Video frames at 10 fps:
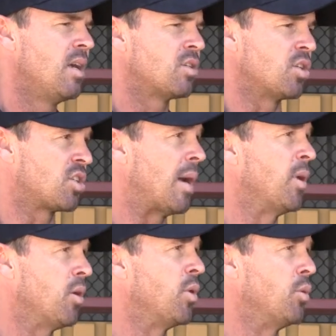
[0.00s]

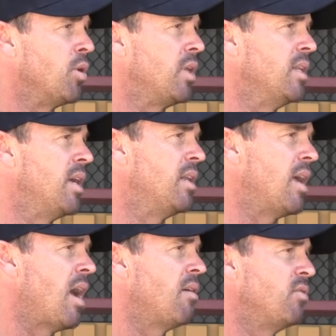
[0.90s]
summer that we really needed to
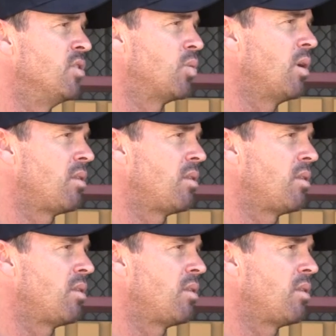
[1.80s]
have as well.